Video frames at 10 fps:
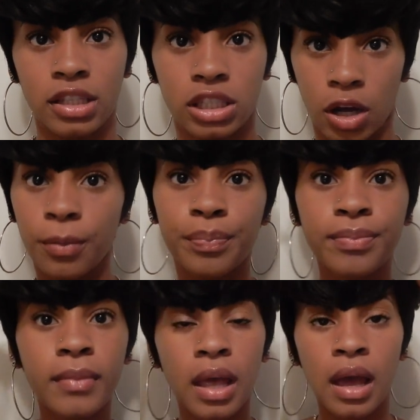So
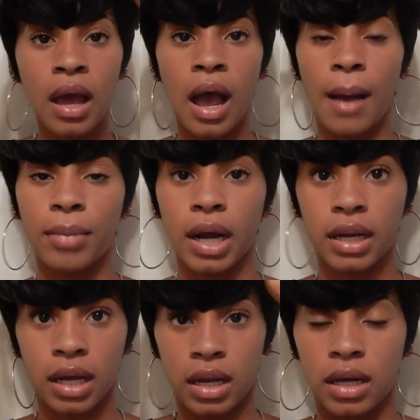I'm probably
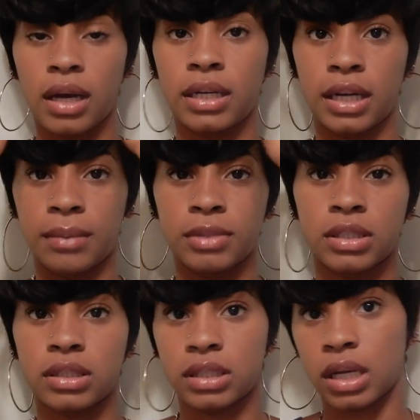not going to cut it. I'm
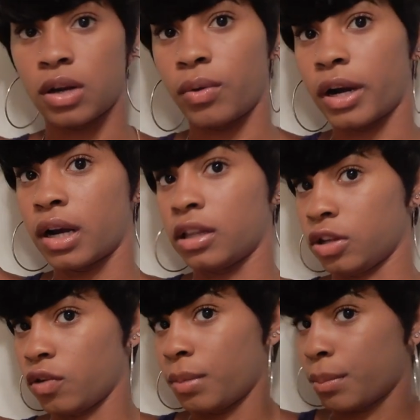just going to wear a
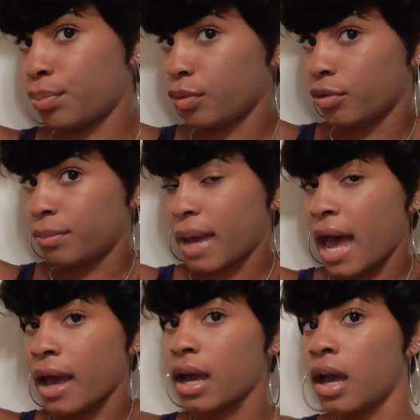little bit pulled
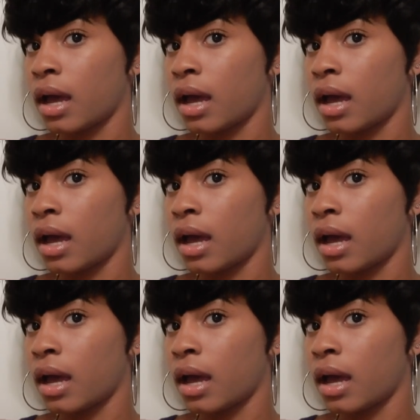back.